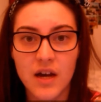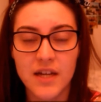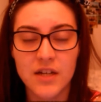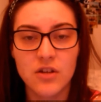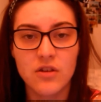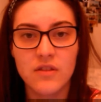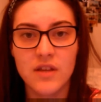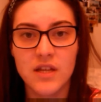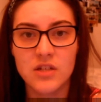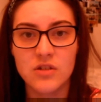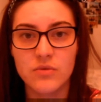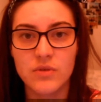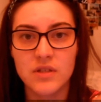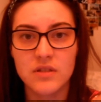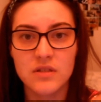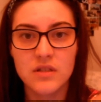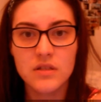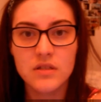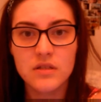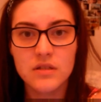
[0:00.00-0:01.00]
I know they do
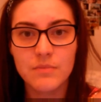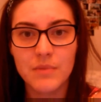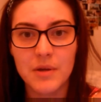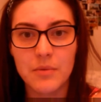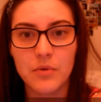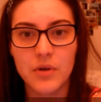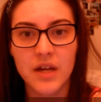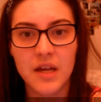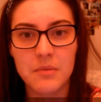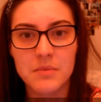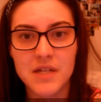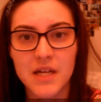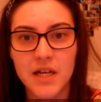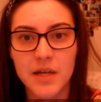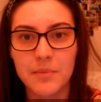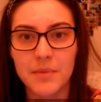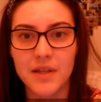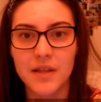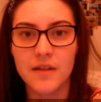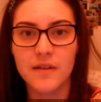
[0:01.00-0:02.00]
exist. People keep telling
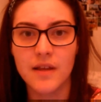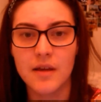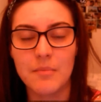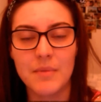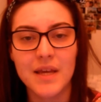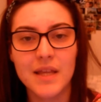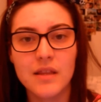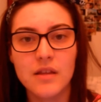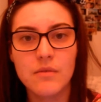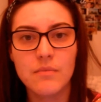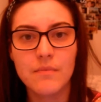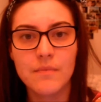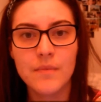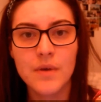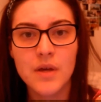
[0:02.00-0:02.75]
me that they meet them.